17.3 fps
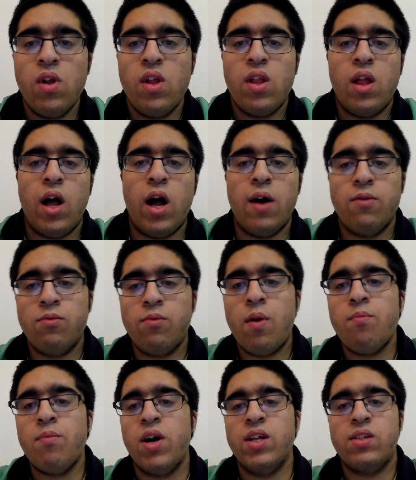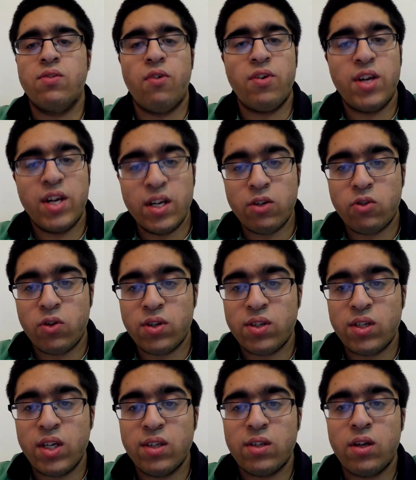remember, it's a very
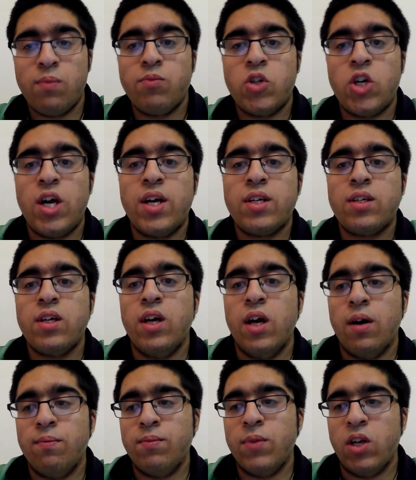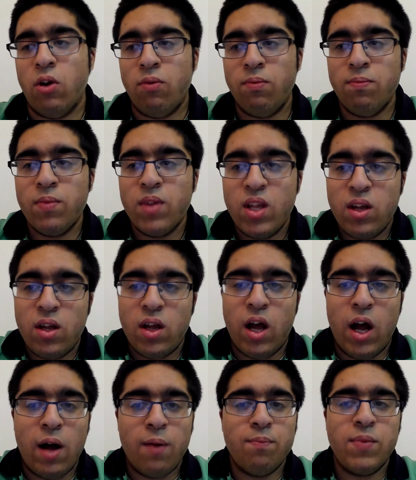interesting subject.
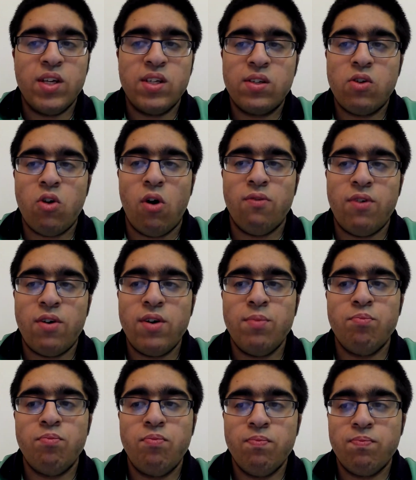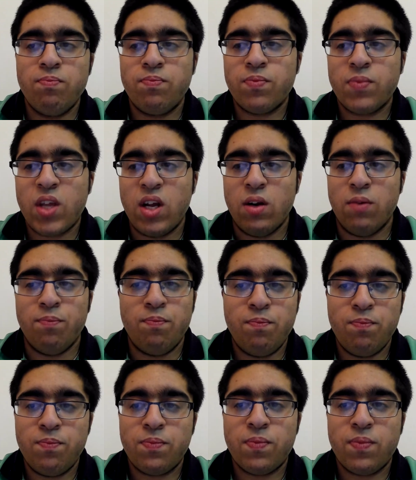It's got a very kind of
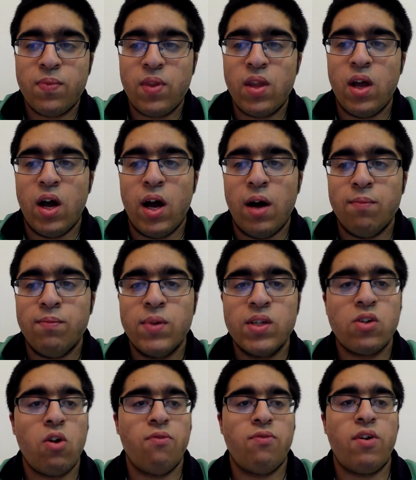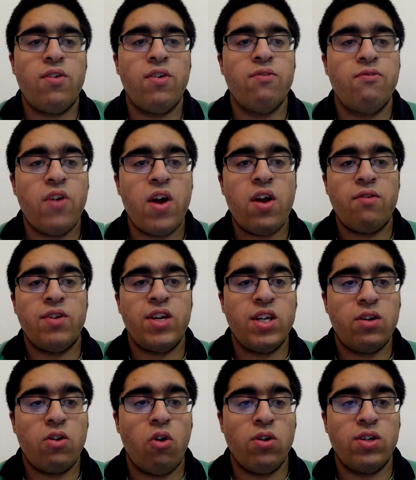it's got very
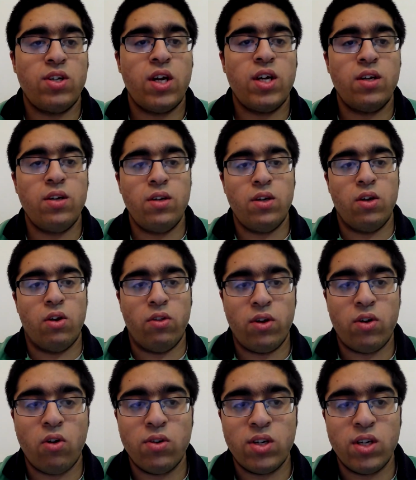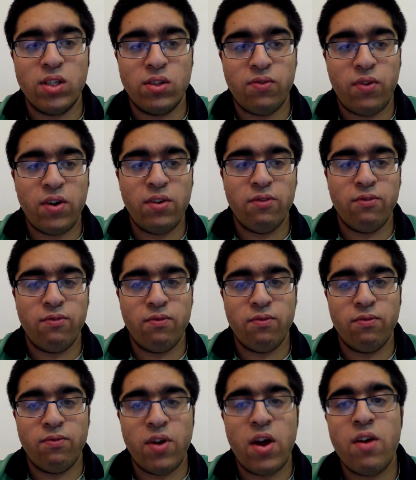varied content. The content is very
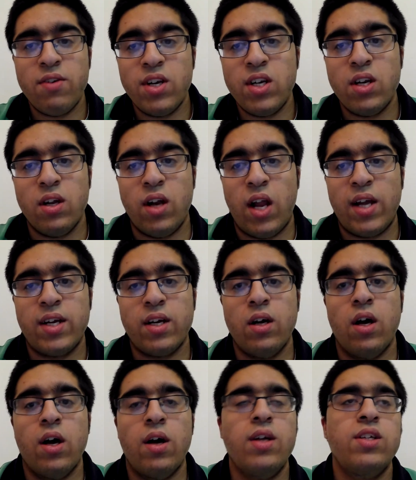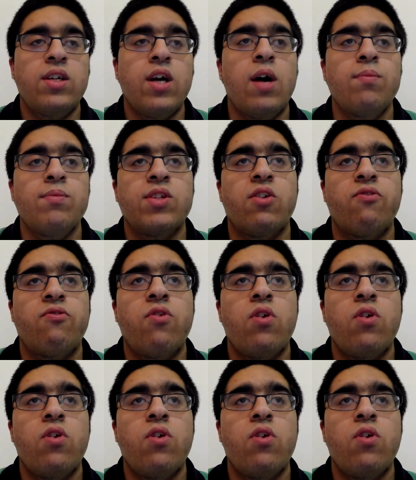varied, in terms of